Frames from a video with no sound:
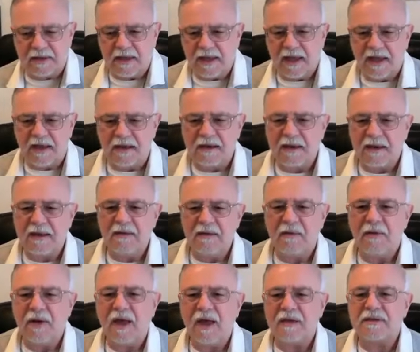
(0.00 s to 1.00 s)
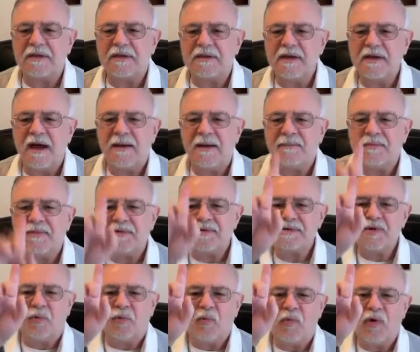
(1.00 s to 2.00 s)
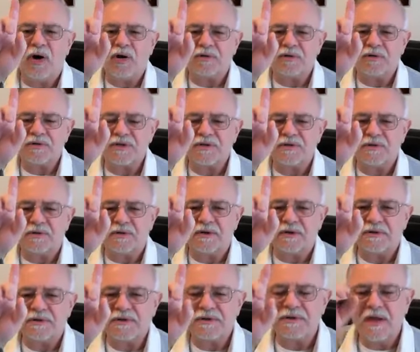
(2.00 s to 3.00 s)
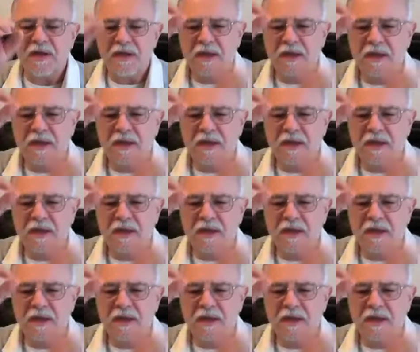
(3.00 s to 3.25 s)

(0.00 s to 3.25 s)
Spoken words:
And at the top, there's a water source.